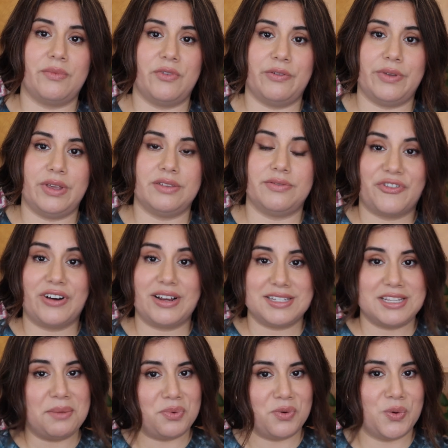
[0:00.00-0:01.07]
movies. For
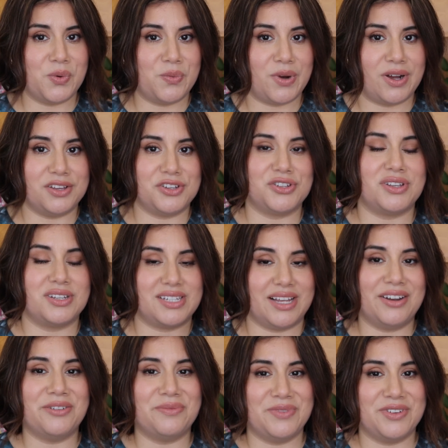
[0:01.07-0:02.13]
example, we watched The
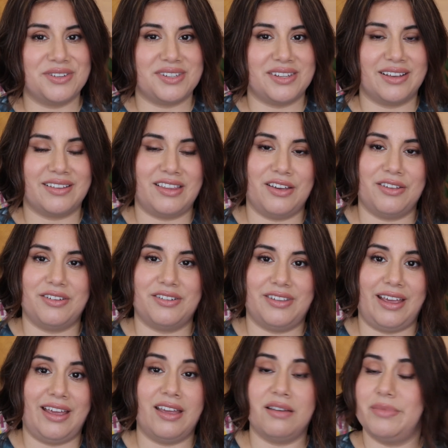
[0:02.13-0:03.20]
Sound of Music the other
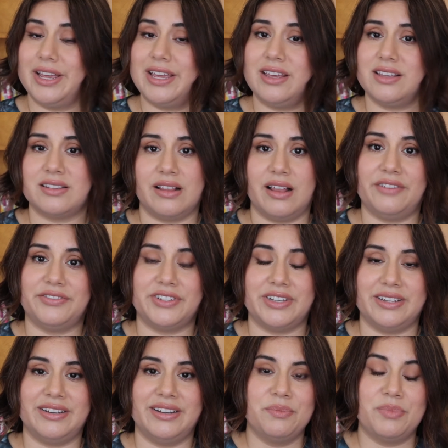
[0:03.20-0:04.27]
day and my kids loved
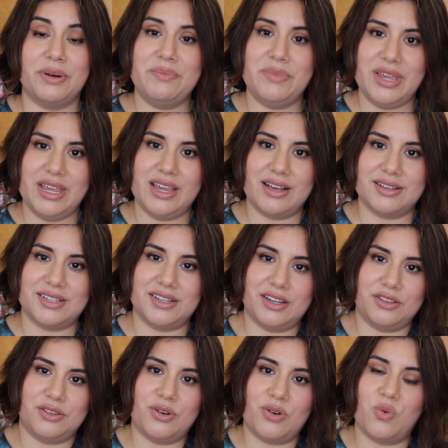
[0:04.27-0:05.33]
it. But me as an
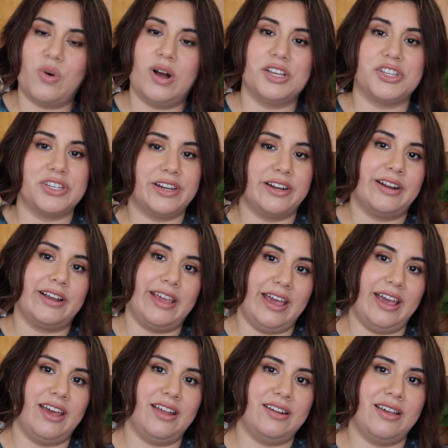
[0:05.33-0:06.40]
adult watching it
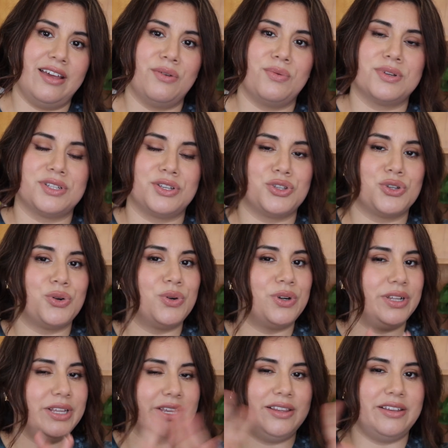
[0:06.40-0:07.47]
again, it was a
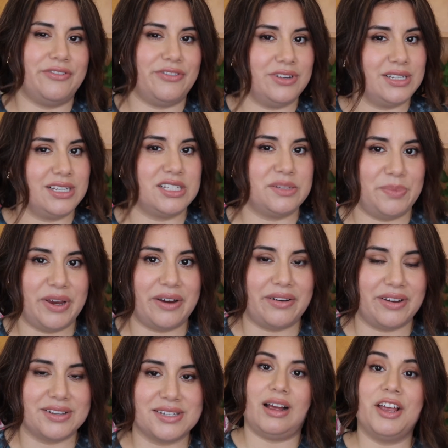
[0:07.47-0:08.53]
totally different
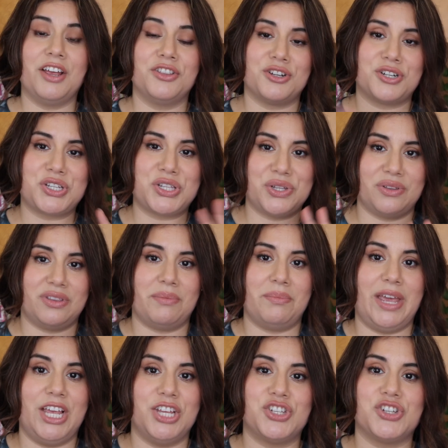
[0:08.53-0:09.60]
experience. I understood the
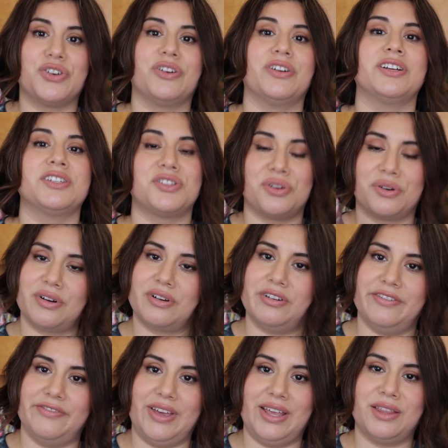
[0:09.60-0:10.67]
major historical
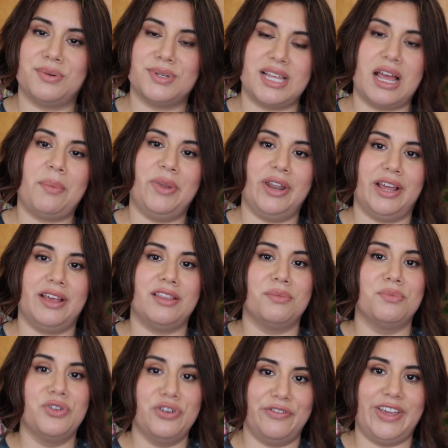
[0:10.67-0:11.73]
event that was happening in the
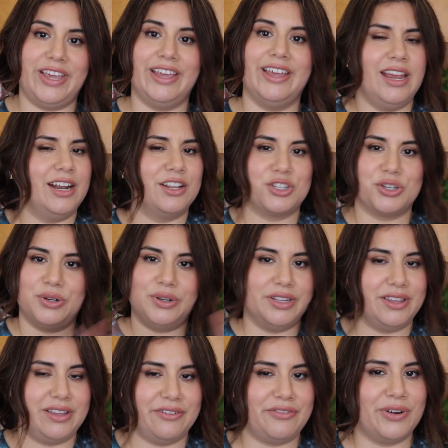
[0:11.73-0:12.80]
movie in a totally
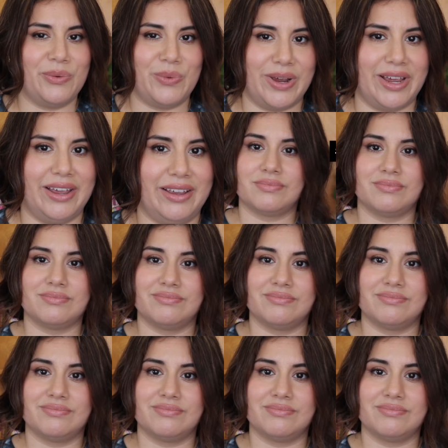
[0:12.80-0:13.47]
different way.